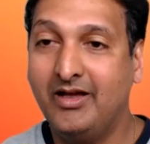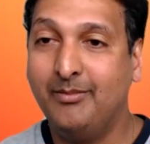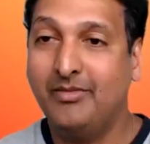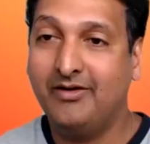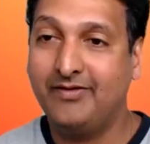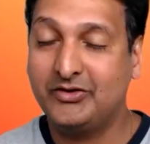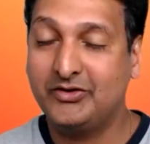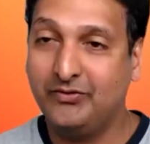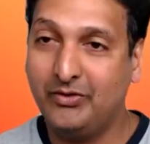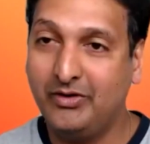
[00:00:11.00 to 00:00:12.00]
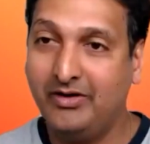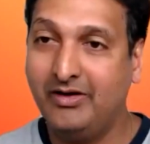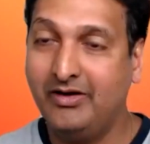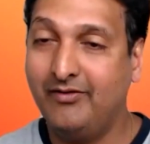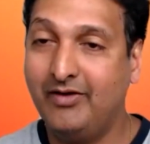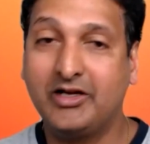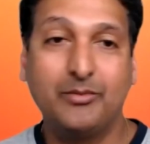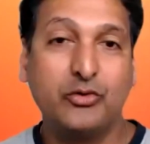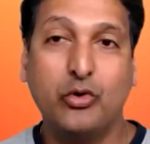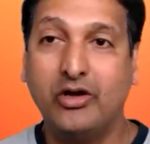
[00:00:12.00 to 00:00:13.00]
I'm first of all
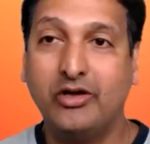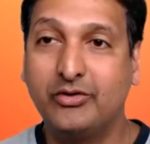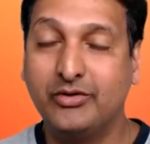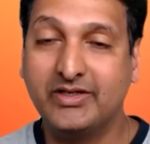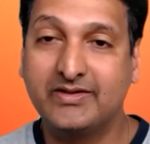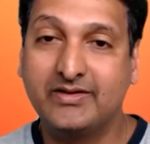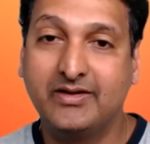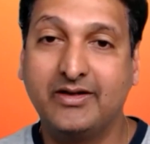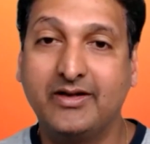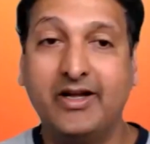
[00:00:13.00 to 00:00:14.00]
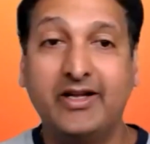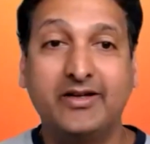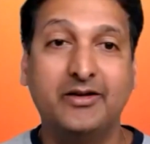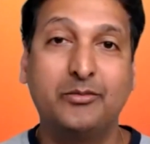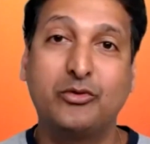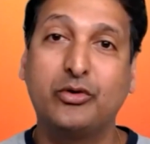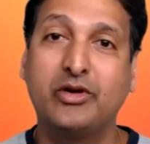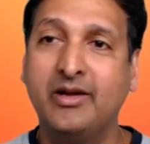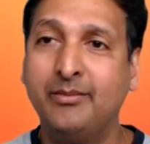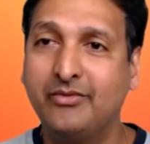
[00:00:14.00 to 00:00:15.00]
welcome you all to this great
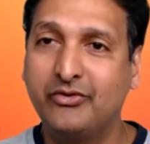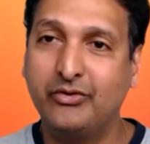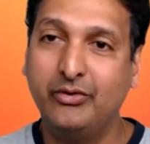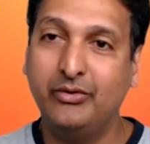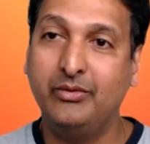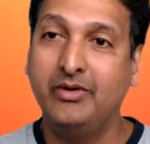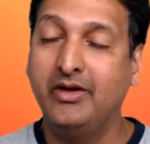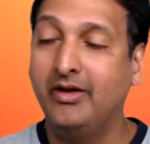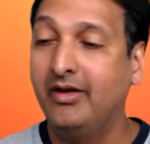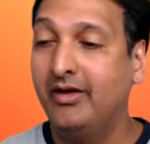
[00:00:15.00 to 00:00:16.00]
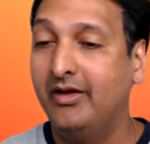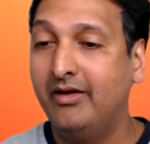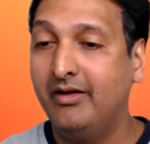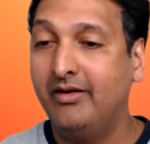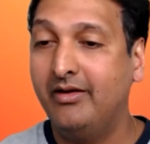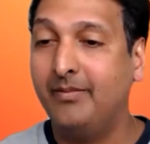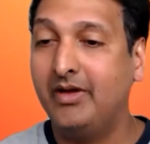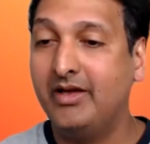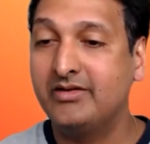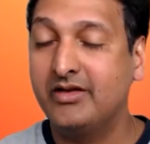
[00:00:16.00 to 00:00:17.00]
program.
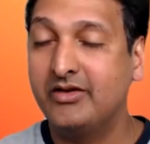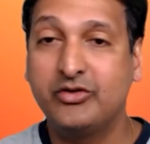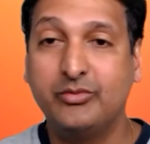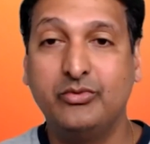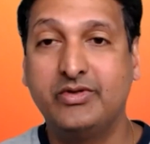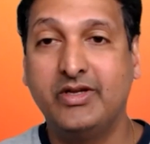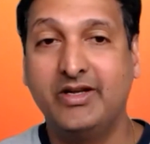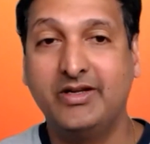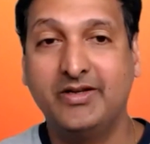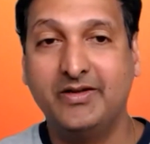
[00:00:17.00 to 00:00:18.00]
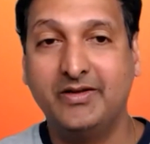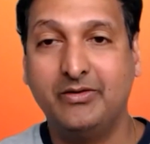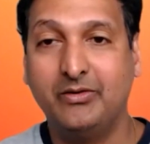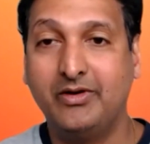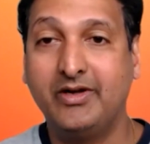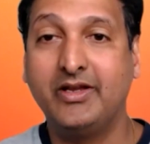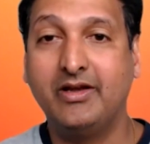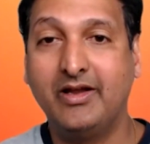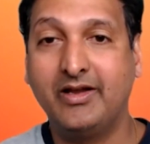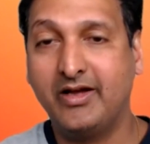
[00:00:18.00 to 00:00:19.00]
As Shibu said
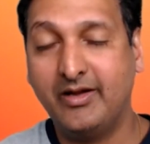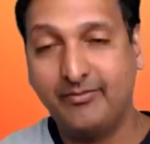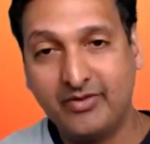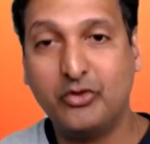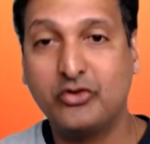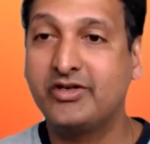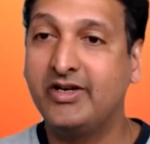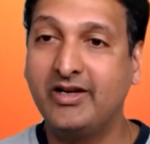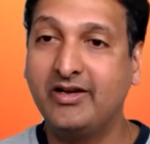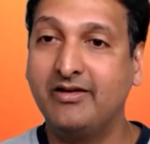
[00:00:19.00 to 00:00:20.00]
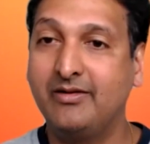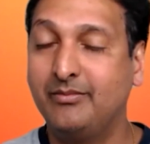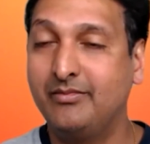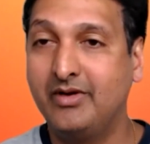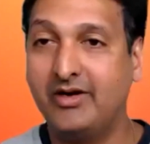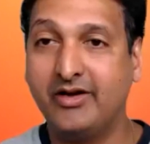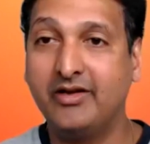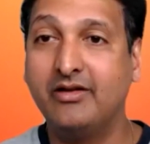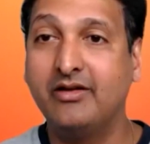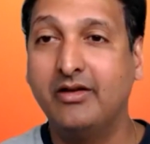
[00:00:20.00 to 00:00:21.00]
already, like I'm from Australia.
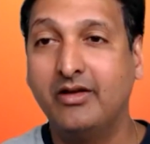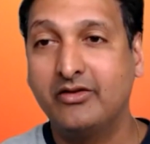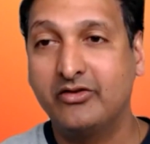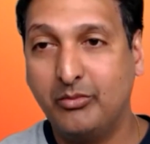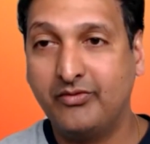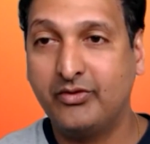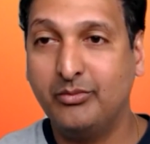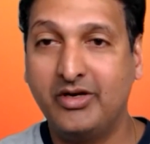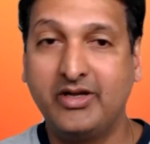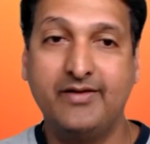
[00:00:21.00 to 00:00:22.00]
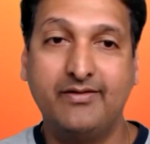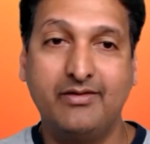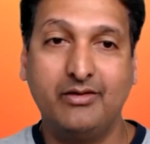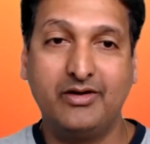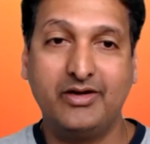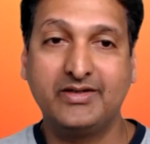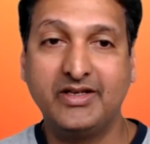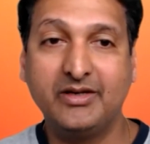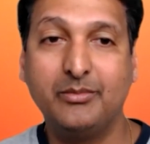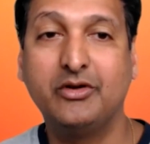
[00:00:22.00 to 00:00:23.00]
Hari, some of you might have already
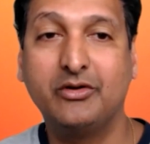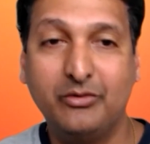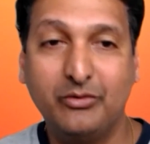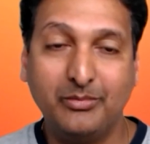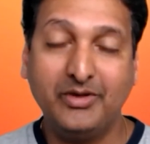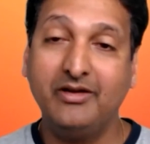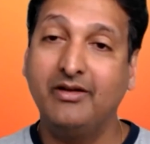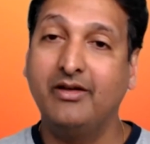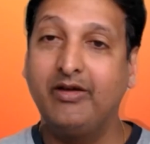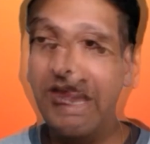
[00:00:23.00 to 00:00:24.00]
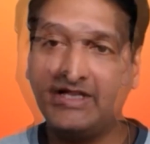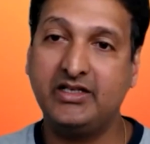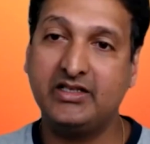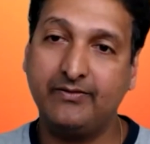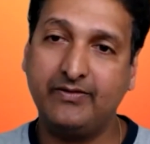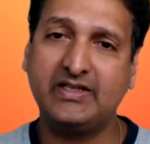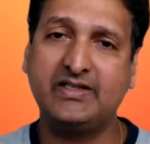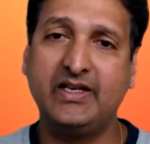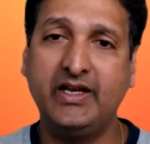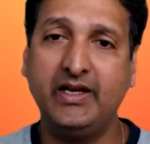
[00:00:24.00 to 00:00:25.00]
seen me or known me. As it is a
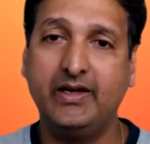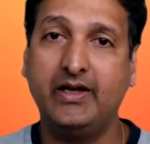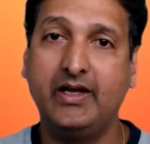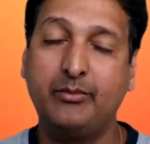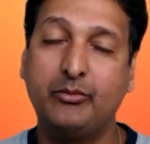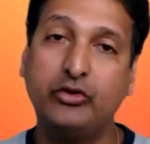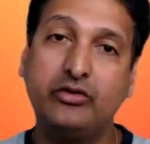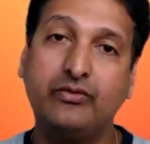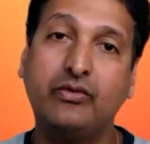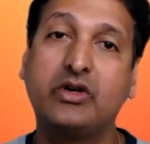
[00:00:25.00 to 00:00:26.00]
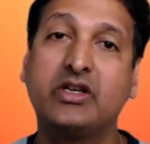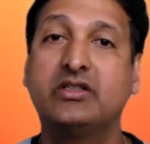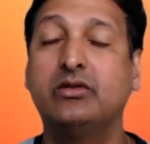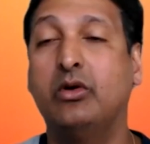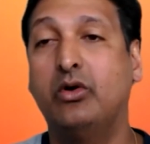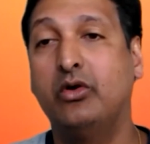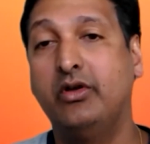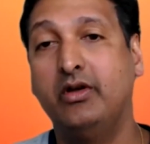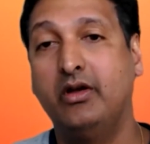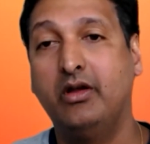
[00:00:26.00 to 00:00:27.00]
first day, I'm going to focus
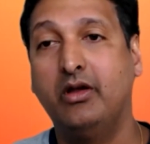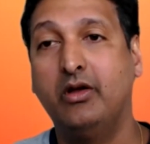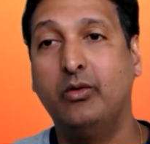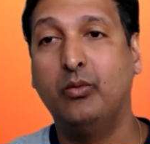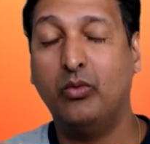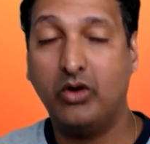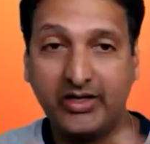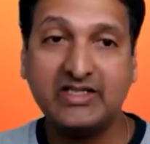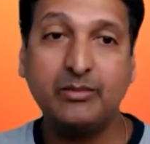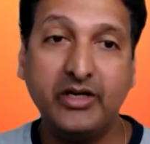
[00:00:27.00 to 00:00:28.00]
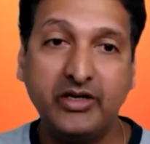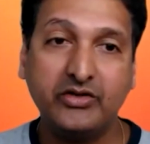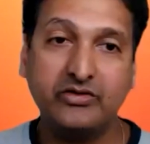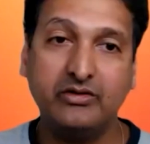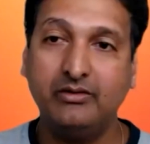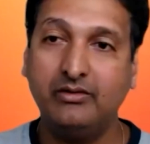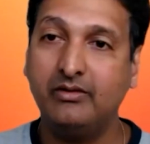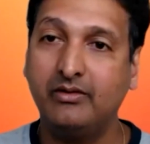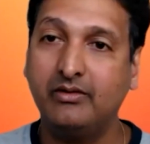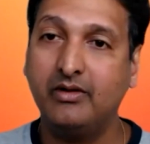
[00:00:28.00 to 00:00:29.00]
on what is meditation,
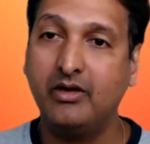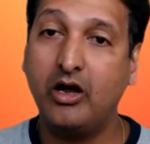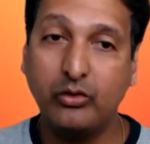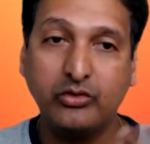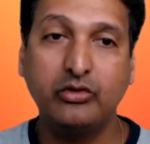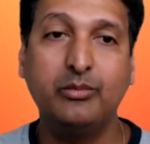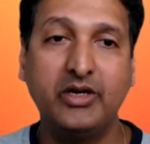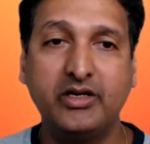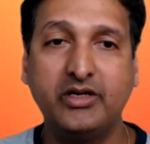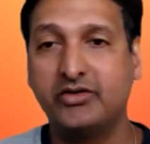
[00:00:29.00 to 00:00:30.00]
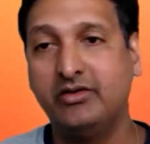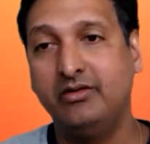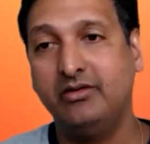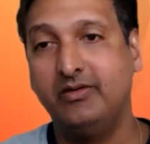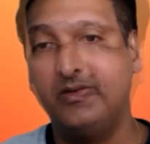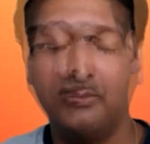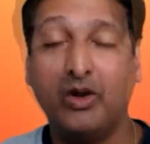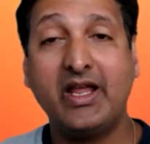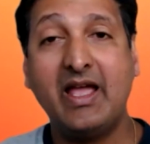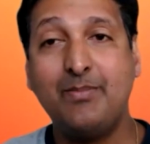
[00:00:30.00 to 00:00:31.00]
how to do meditation,
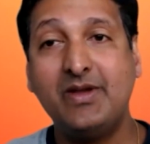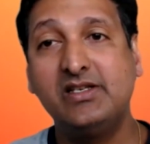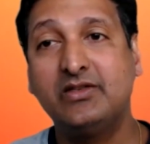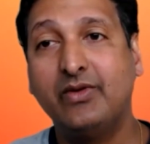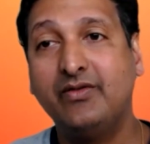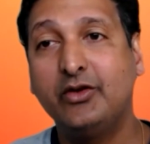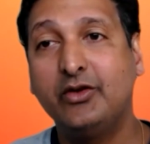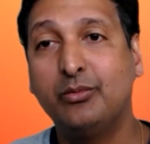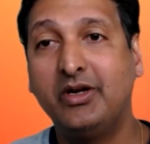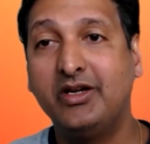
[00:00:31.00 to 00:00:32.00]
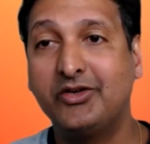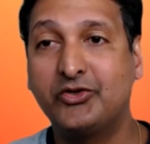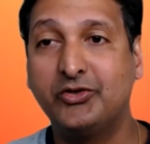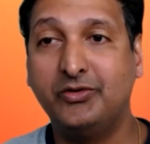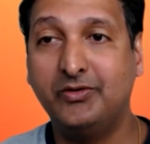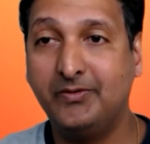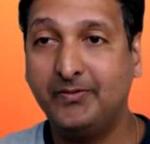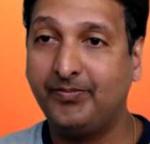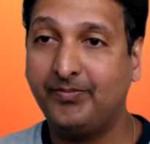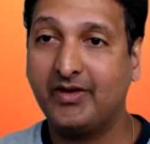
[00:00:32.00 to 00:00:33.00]
what happens when we do meditation
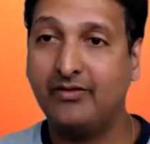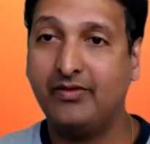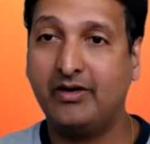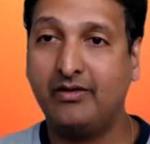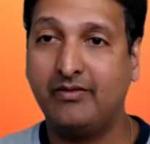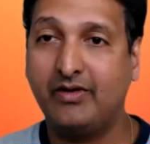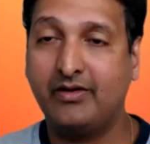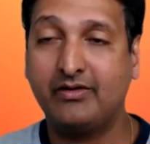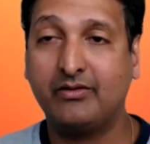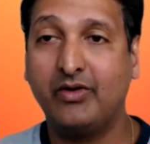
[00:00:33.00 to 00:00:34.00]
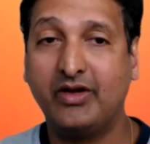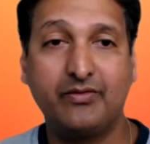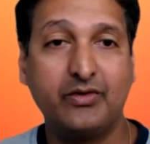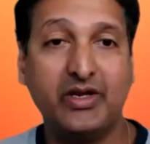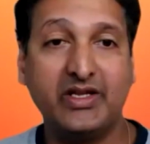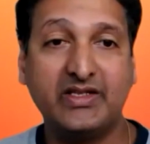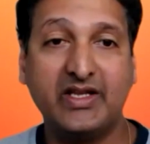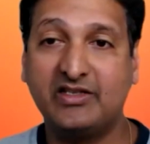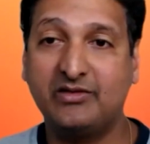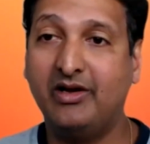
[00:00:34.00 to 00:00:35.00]
for quite a few days
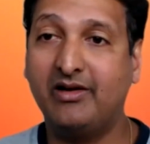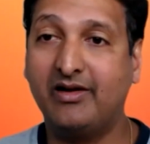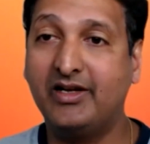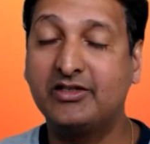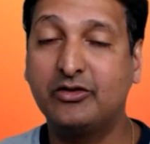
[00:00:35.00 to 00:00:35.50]
as well, right?